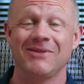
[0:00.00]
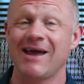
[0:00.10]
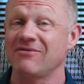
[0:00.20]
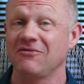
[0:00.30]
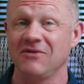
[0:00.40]
They
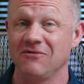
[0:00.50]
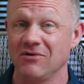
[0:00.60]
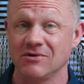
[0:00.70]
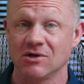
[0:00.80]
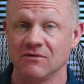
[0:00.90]
have a fee for
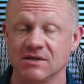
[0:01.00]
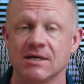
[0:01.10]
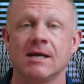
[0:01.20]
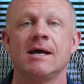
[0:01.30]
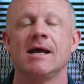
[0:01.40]
their service.
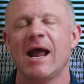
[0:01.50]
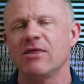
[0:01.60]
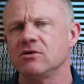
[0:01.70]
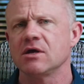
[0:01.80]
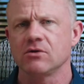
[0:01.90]

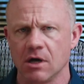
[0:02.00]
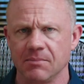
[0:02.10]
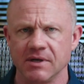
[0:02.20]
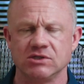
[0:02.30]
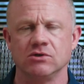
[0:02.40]
And there's other
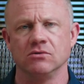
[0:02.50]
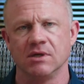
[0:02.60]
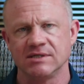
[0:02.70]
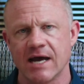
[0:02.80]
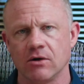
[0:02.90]
companies too,
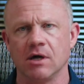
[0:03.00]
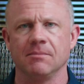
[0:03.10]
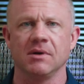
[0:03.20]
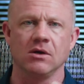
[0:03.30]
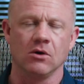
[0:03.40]
the title
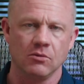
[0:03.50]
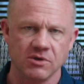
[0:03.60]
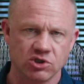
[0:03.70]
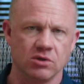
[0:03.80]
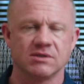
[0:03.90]
company, your home
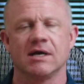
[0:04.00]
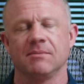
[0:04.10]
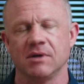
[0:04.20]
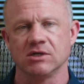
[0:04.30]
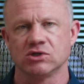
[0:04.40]
insurance
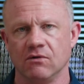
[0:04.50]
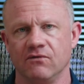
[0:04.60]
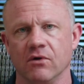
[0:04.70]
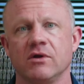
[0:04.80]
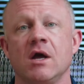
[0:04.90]
company, and so
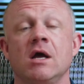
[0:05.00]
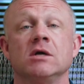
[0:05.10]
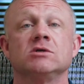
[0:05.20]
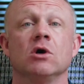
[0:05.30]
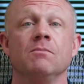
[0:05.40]
forth.
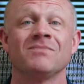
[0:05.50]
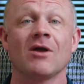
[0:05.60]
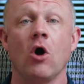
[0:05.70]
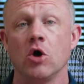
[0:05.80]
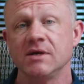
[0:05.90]
So
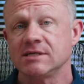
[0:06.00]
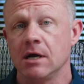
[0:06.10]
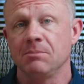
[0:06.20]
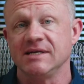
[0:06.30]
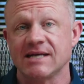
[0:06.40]
all these
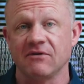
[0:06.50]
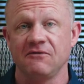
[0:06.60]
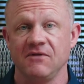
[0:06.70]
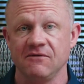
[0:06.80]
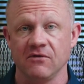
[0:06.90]
companies have a
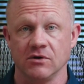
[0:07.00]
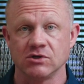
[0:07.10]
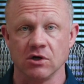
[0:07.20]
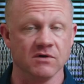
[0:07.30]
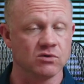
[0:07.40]
fee for their
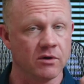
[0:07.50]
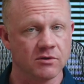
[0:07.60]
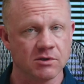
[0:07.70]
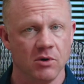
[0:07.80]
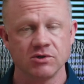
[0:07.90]
service, whether
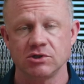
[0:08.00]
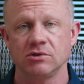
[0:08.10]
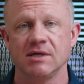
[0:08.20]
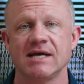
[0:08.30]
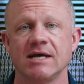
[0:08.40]
it's a purchase
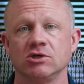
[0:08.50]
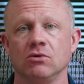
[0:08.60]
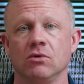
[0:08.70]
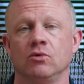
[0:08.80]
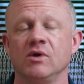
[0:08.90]
transaction
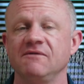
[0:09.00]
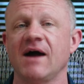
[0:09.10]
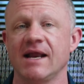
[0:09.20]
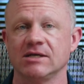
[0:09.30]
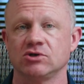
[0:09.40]
or a
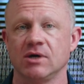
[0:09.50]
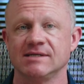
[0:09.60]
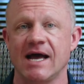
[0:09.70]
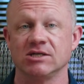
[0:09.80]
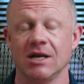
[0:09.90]
refinance
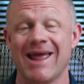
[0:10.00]
transaction.